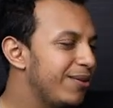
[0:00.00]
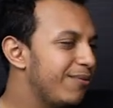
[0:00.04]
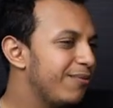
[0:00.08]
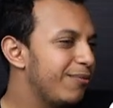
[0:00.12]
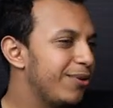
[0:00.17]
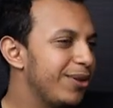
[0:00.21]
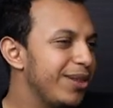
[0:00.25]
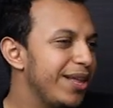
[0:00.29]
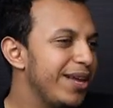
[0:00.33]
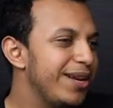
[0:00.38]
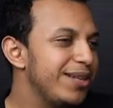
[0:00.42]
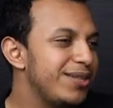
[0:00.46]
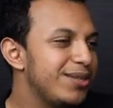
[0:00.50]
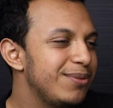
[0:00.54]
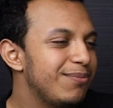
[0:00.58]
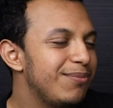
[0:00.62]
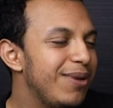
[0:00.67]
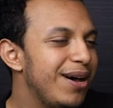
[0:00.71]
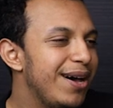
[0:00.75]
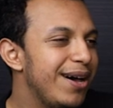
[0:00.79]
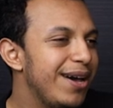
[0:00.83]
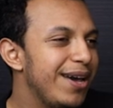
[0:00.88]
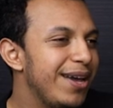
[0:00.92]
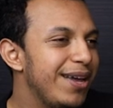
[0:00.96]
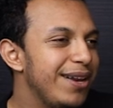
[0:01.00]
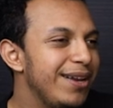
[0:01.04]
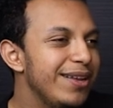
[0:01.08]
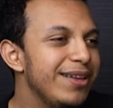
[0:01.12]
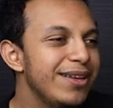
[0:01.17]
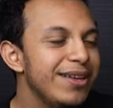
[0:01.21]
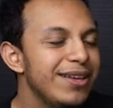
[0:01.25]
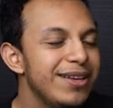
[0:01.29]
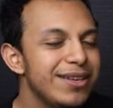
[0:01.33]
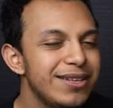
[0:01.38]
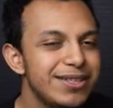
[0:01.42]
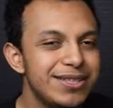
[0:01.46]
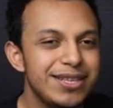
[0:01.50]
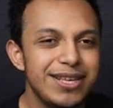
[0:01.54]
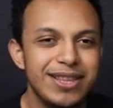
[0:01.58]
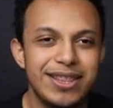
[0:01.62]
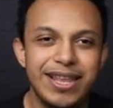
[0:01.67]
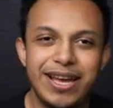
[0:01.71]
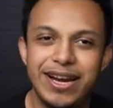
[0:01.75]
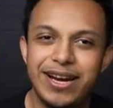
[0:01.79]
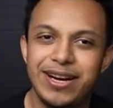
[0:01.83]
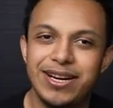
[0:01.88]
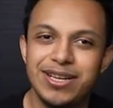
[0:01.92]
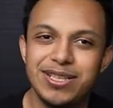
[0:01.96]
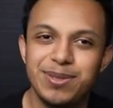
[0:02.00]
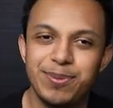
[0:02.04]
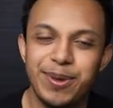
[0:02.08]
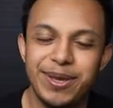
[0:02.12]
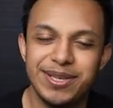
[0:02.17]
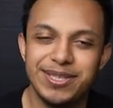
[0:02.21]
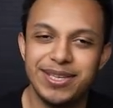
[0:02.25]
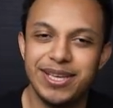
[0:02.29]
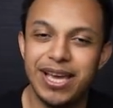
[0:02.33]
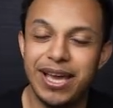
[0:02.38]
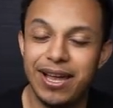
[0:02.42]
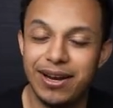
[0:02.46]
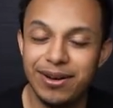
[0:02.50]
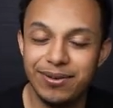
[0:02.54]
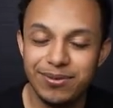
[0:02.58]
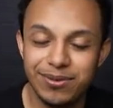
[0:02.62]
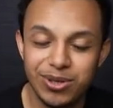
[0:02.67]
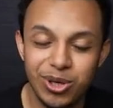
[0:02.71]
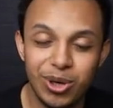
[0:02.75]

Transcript: related to mine see theirs, because again,